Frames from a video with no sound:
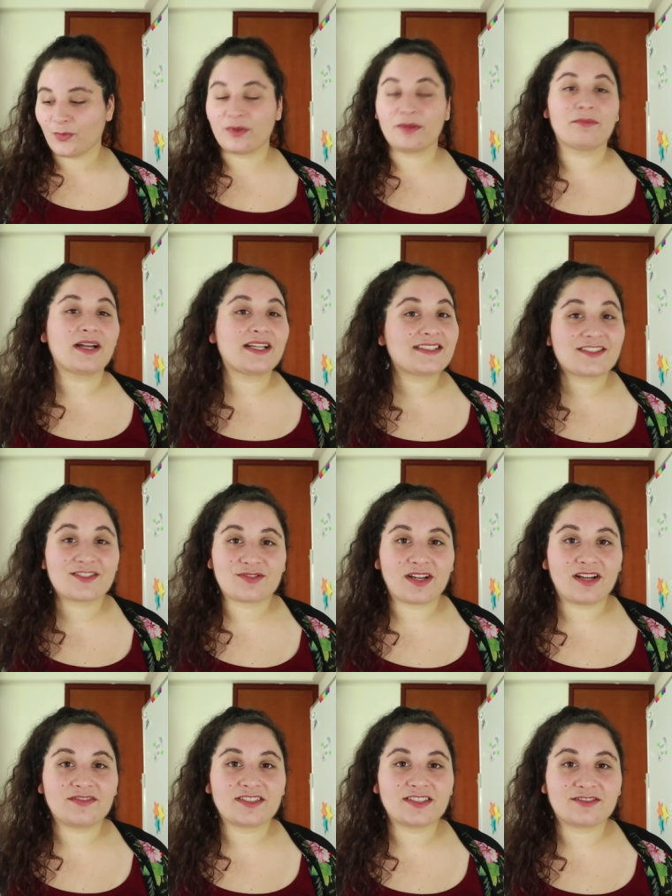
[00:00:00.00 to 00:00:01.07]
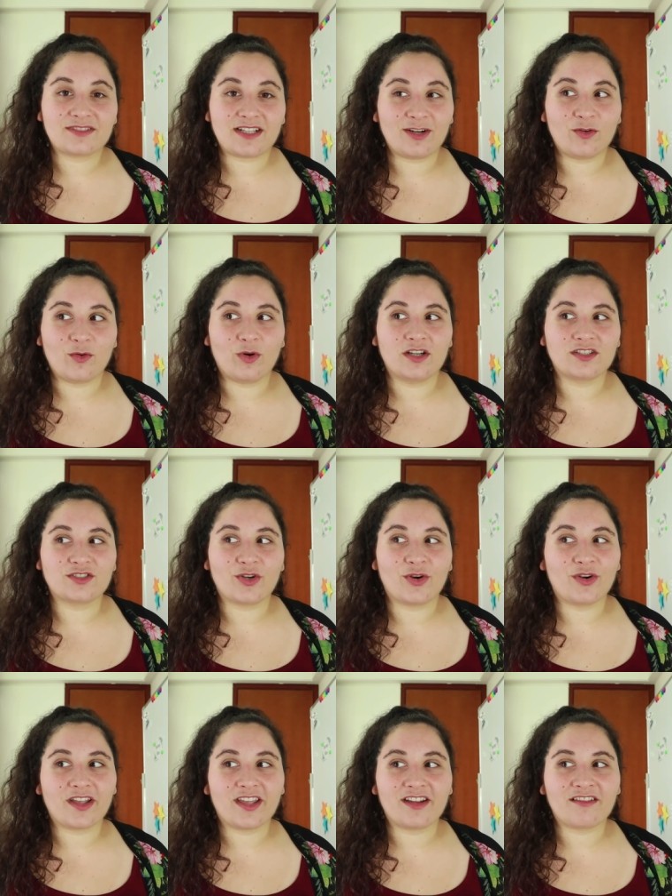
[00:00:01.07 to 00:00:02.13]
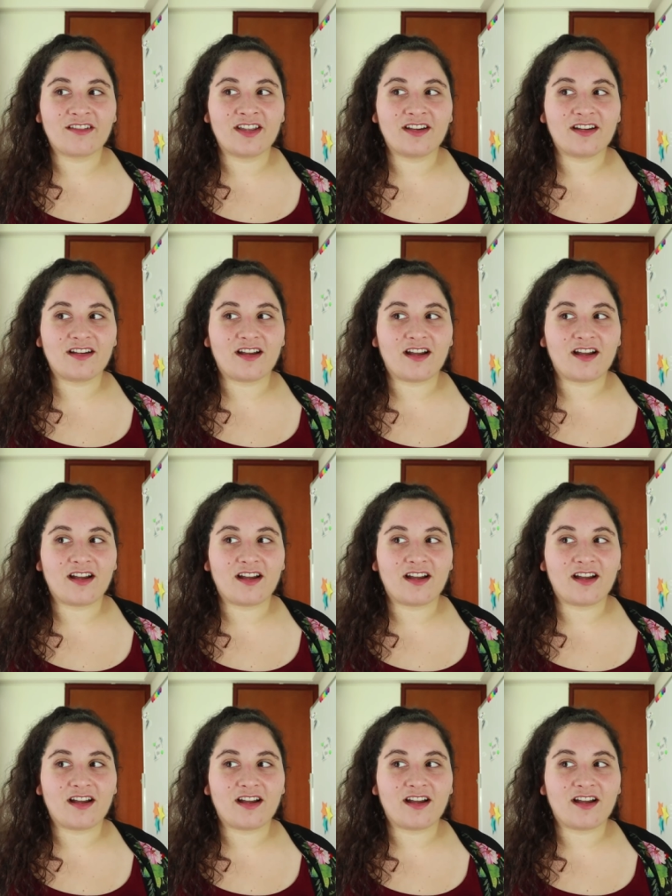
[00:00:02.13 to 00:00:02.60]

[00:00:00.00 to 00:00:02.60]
We might travel around Guangdong area.